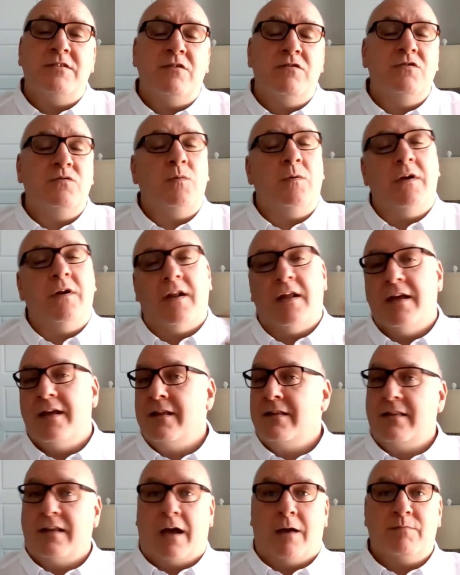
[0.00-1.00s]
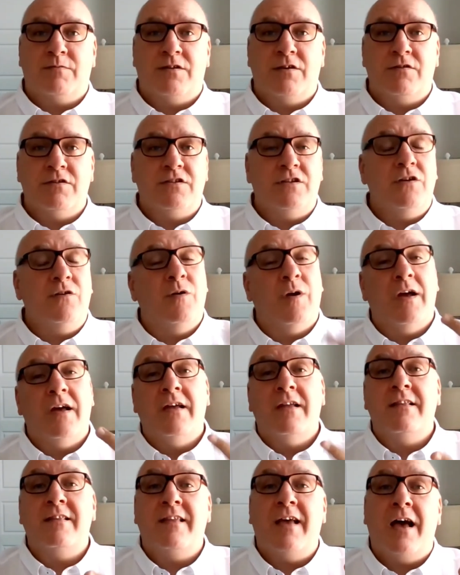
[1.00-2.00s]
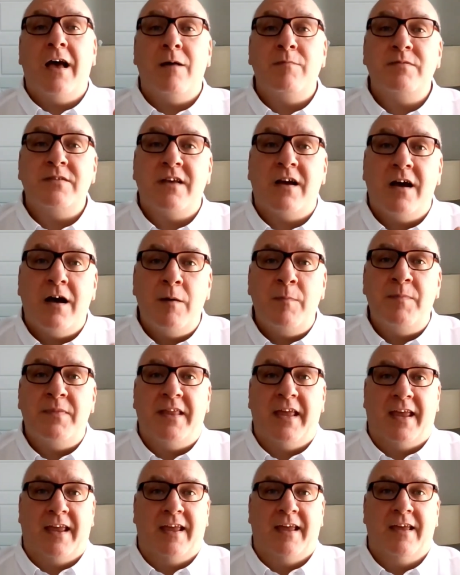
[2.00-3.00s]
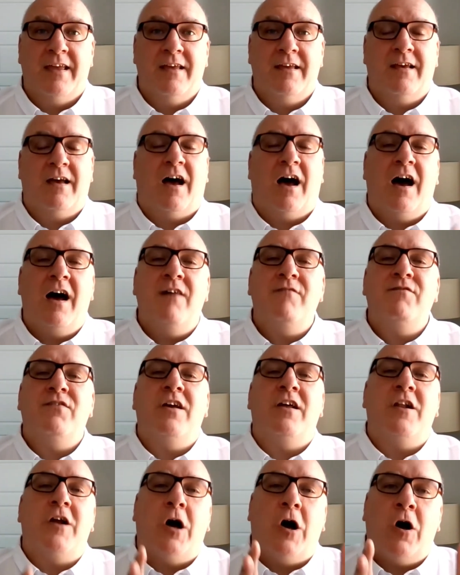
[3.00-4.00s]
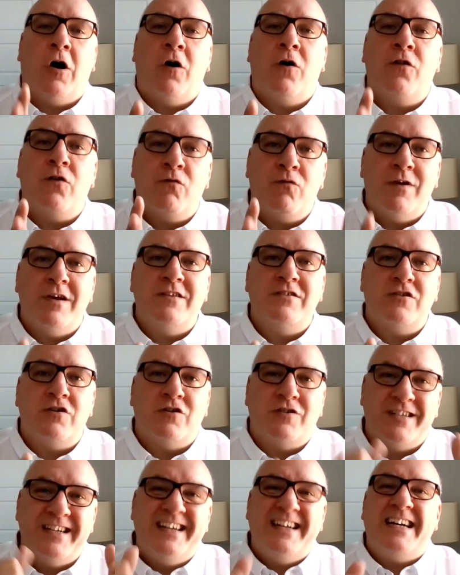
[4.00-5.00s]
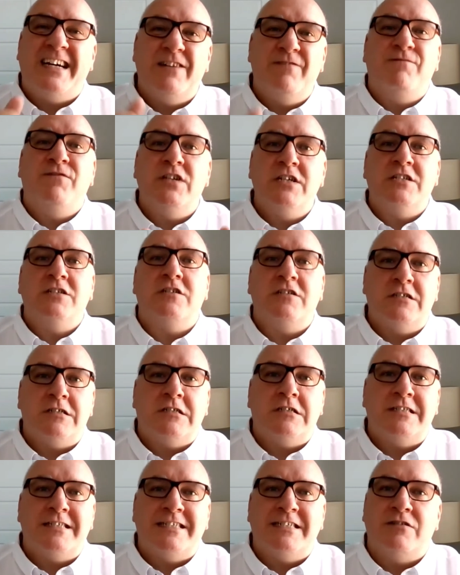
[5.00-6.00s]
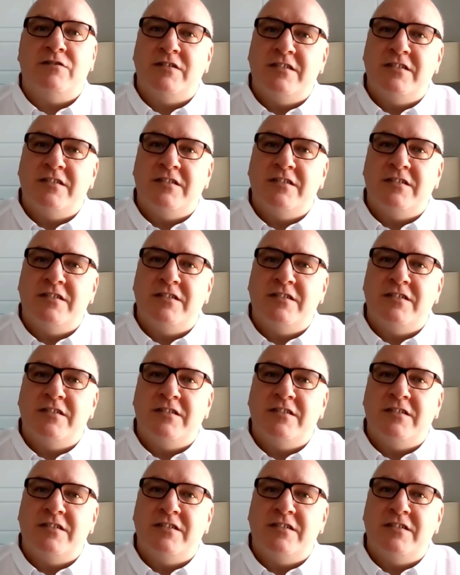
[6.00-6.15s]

Series 1, Topps Series 2, Topps Update. I've done all the research. I figured it all out.